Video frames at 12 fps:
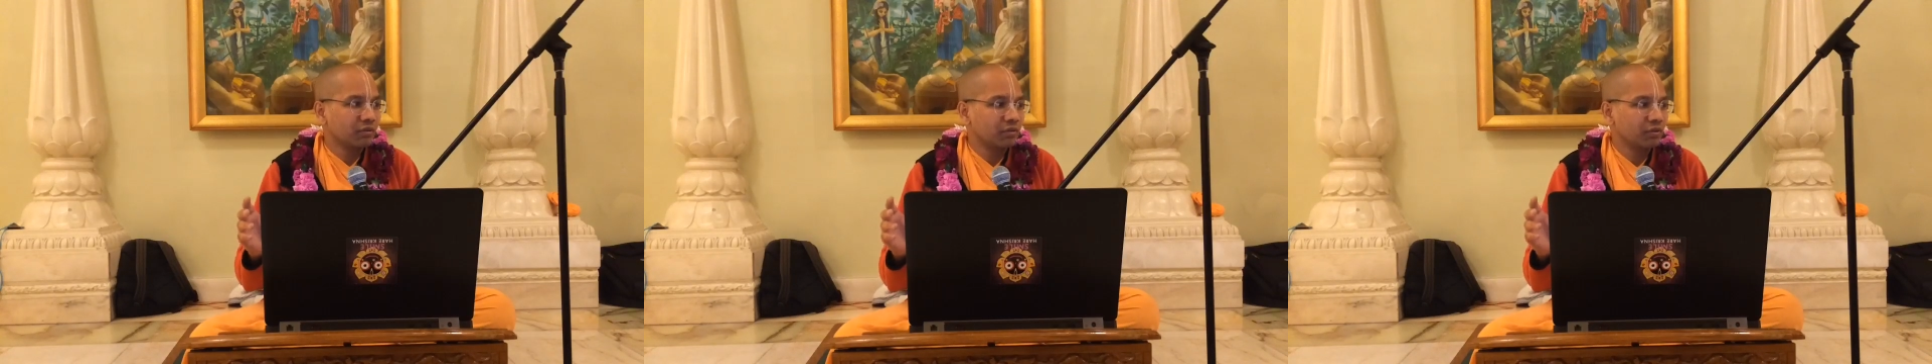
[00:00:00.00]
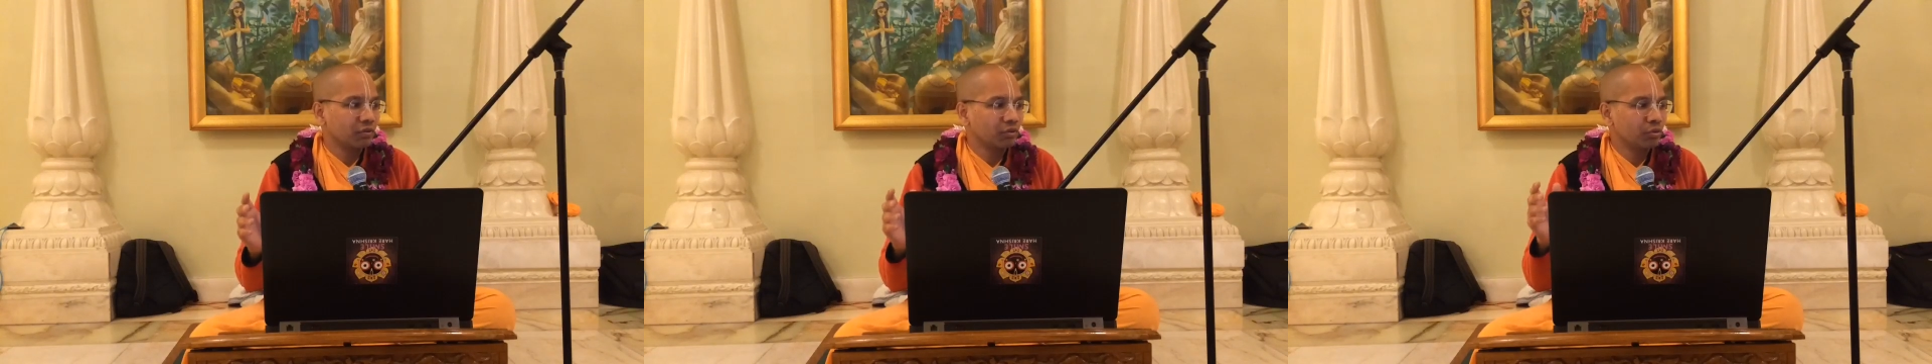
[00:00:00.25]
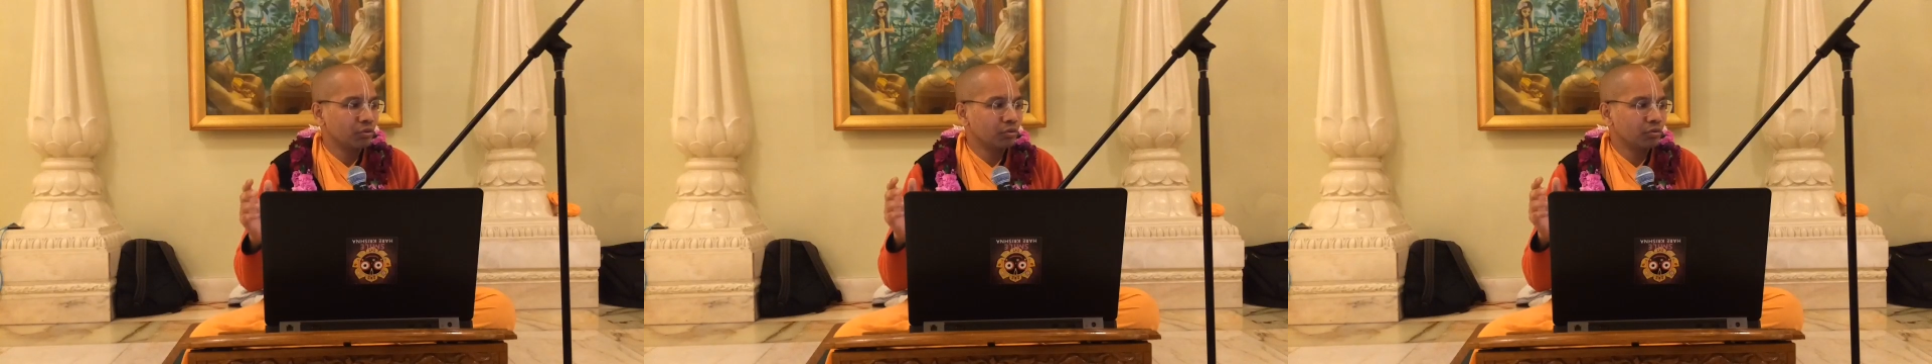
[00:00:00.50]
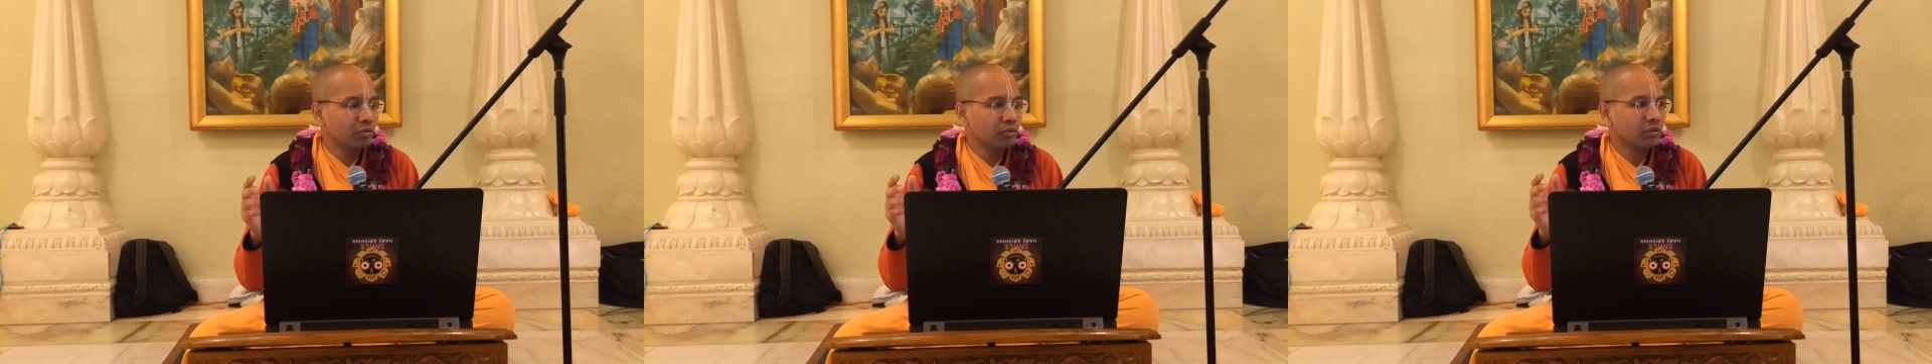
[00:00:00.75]
you
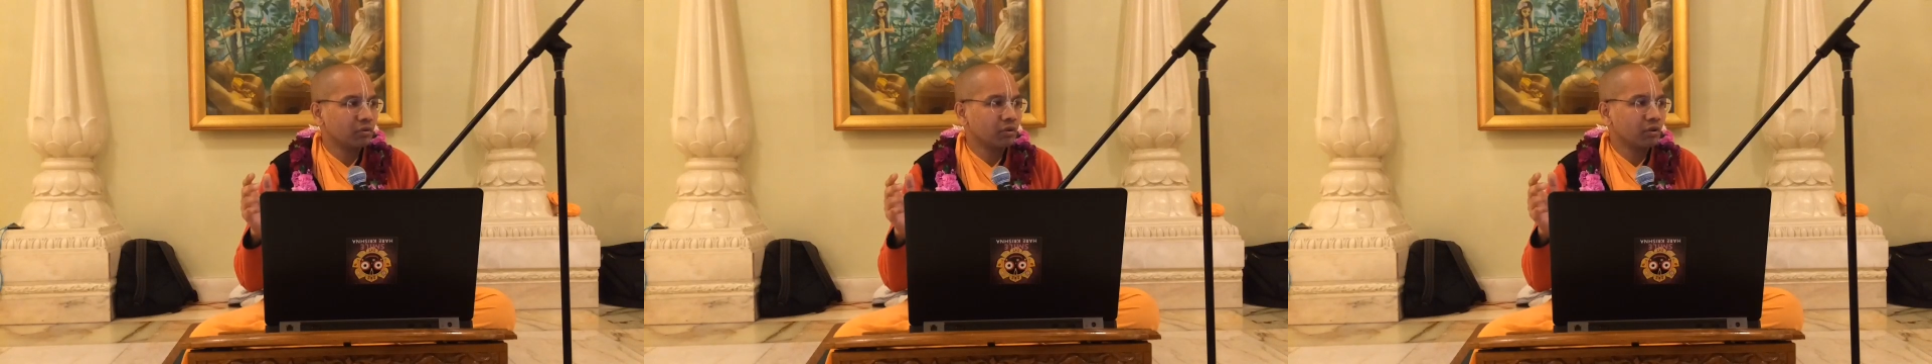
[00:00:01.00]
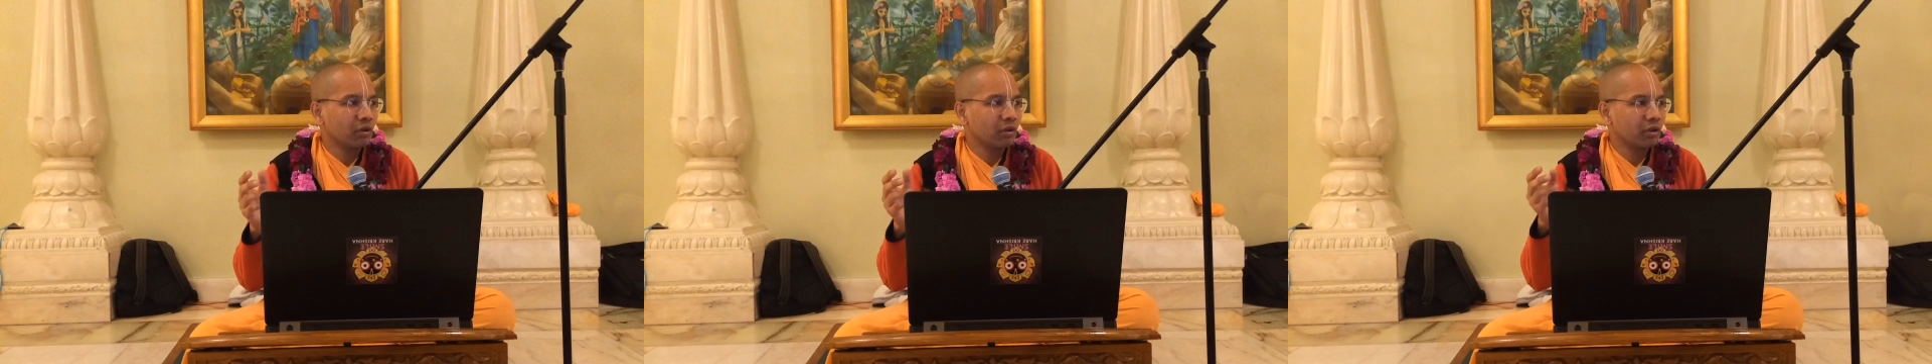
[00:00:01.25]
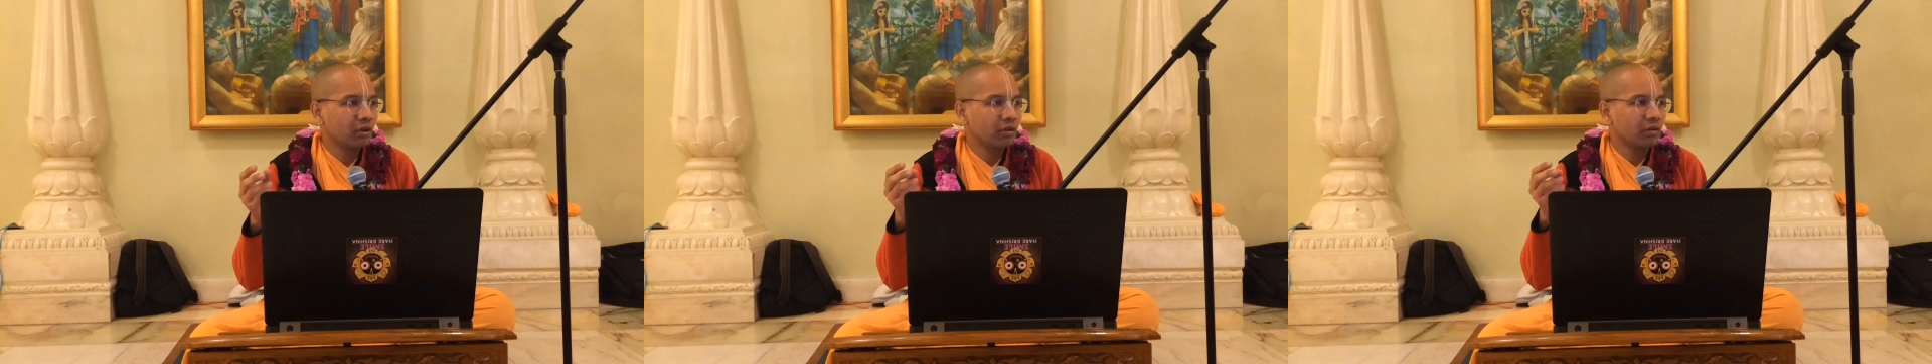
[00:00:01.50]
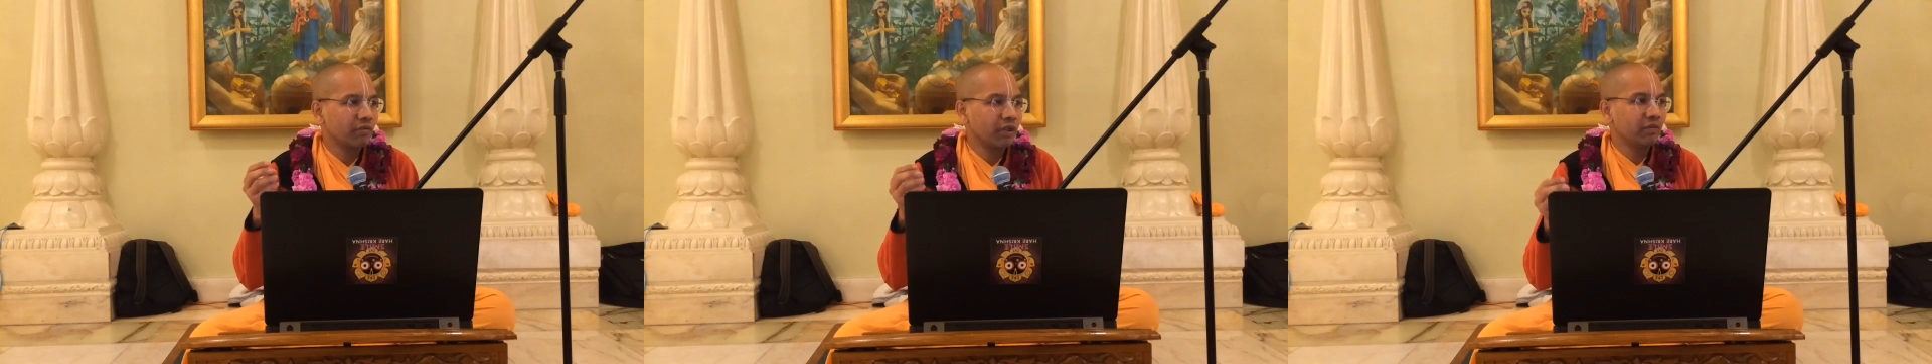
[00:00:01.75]
are
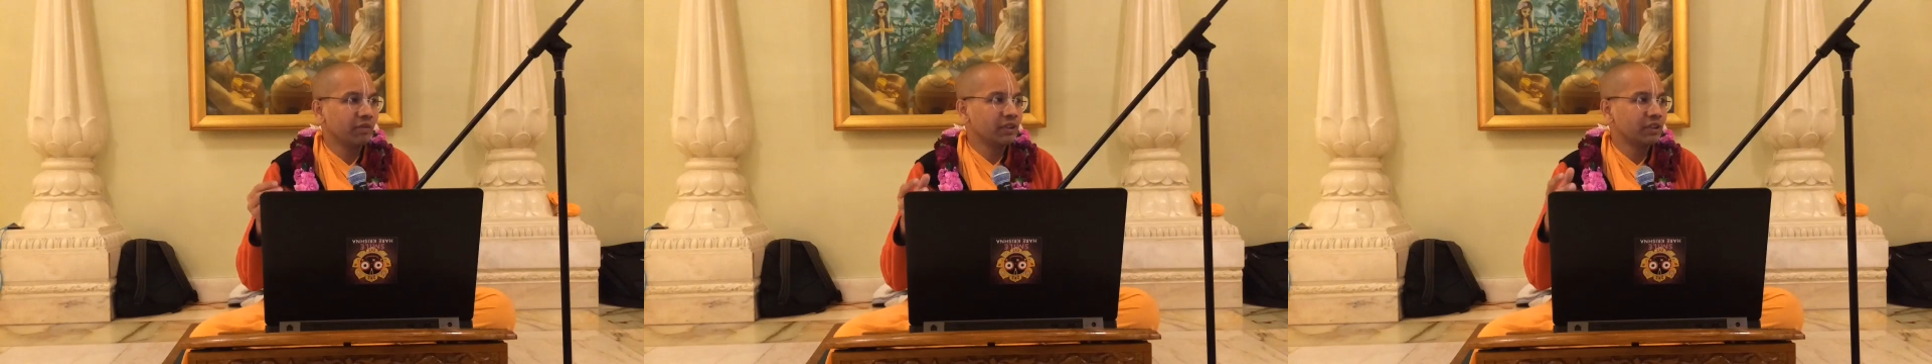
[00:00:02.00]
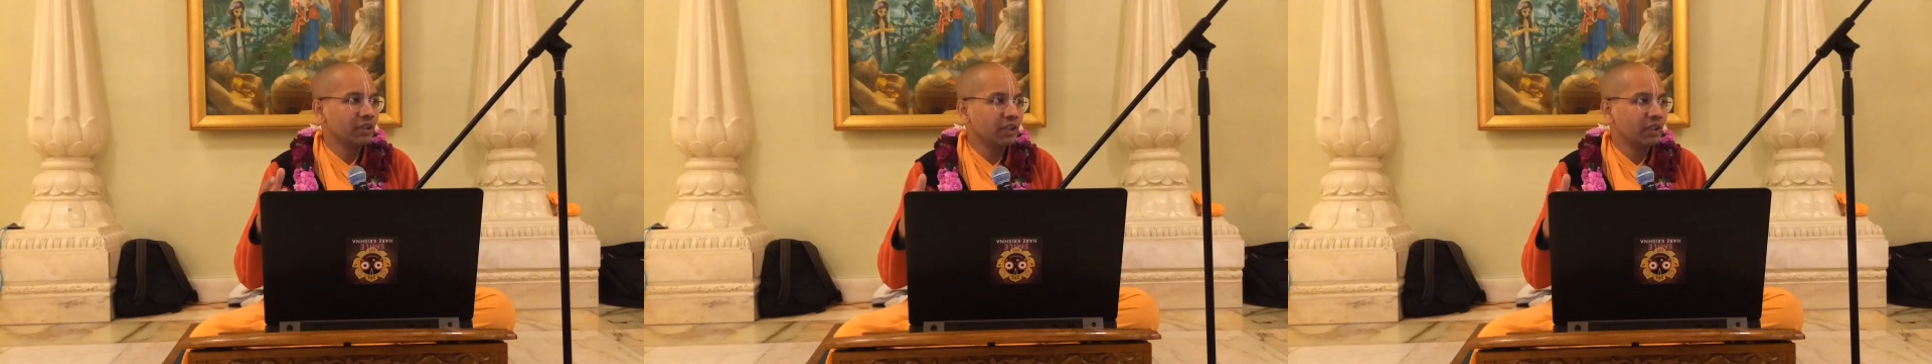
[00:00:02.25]
well versed in